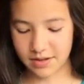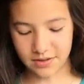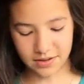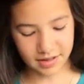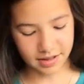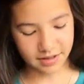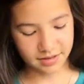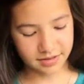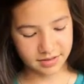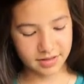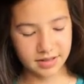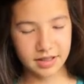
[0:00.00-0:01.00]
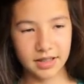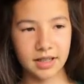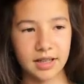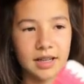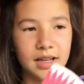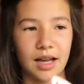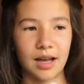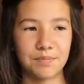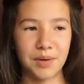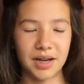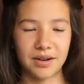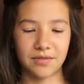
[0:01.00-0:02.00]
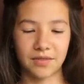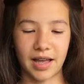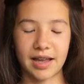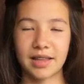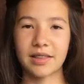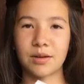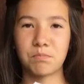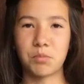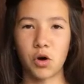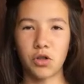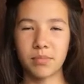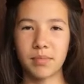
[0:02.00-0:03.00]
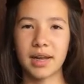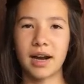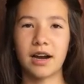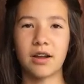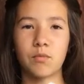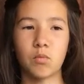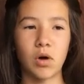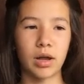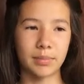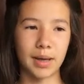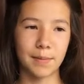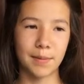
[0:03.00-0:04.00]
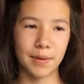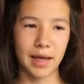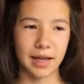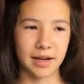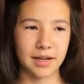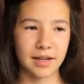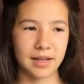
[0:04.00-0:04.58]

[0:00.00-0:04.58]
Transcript: or a butterfly. They're both made out of one paper plate.